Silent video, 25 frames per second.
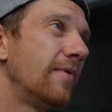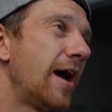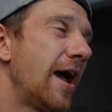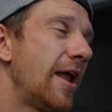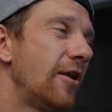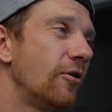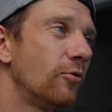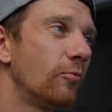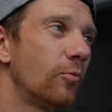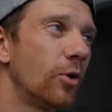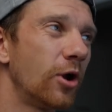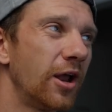I
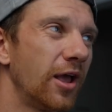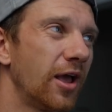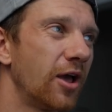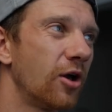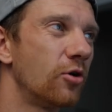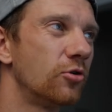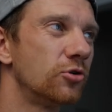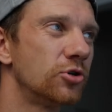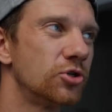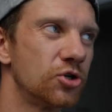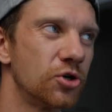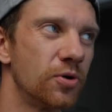don't want to
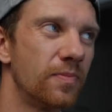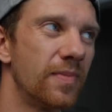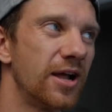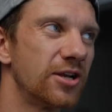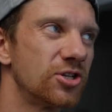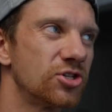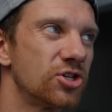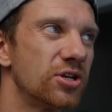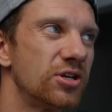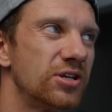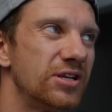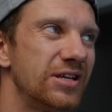go too
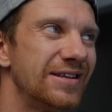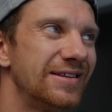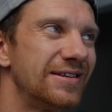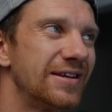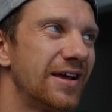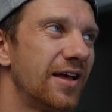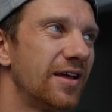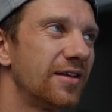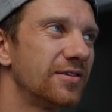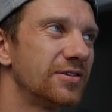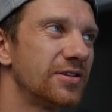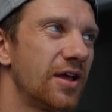much in
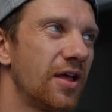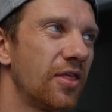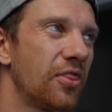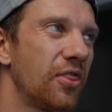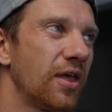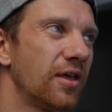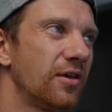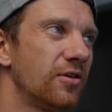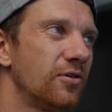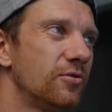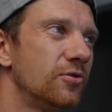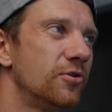details. I
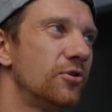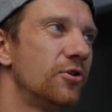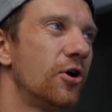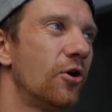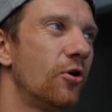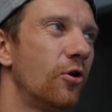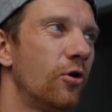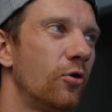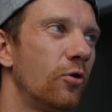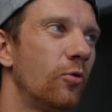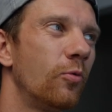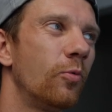think you
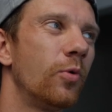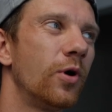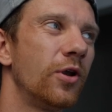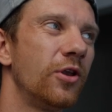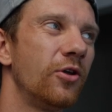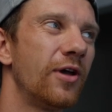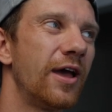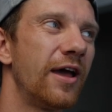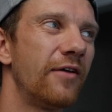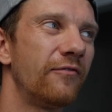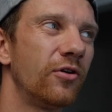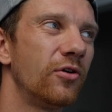know what
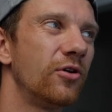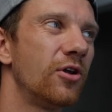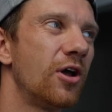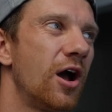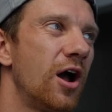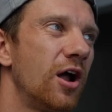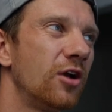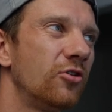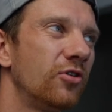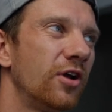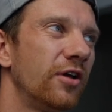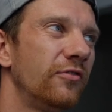you have on your
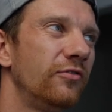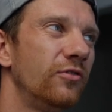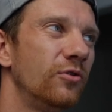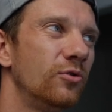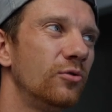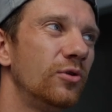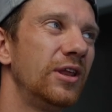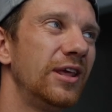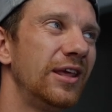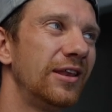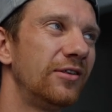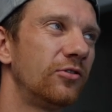hard drive.
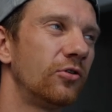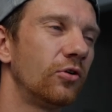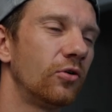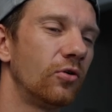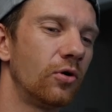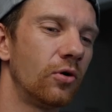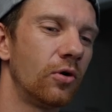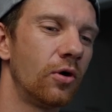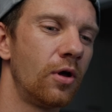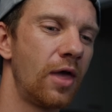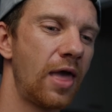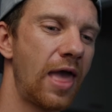You need
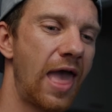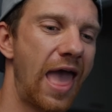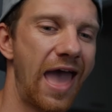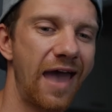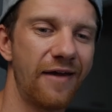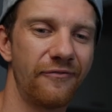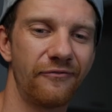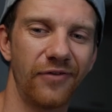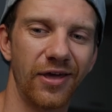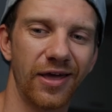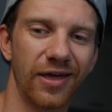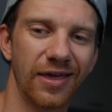to
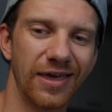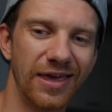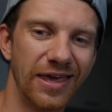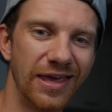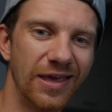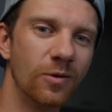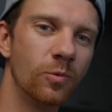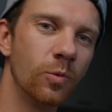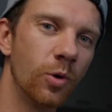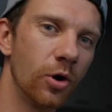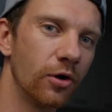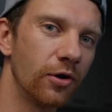have a
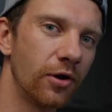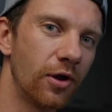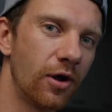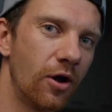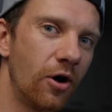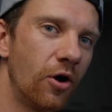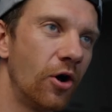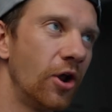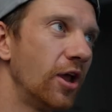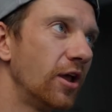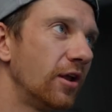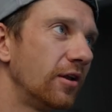keyword
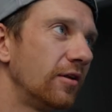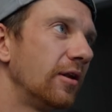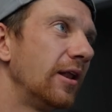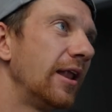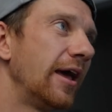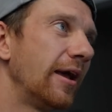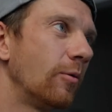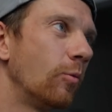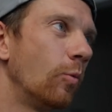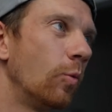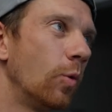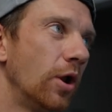on it,
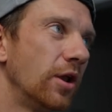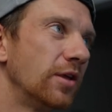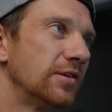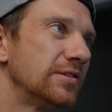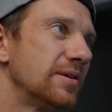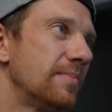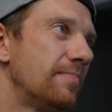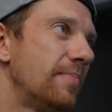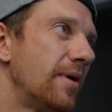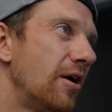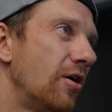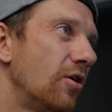like what is
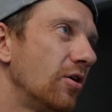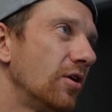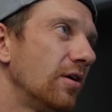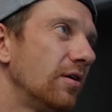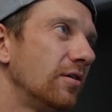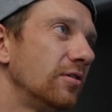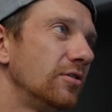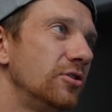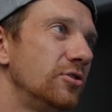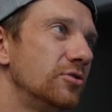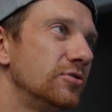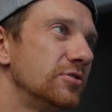about.
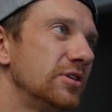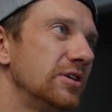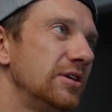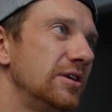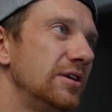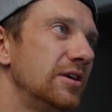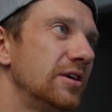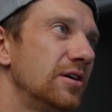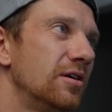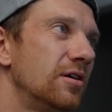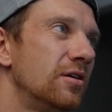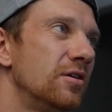You see
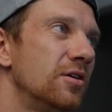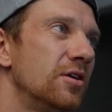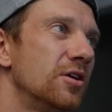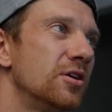here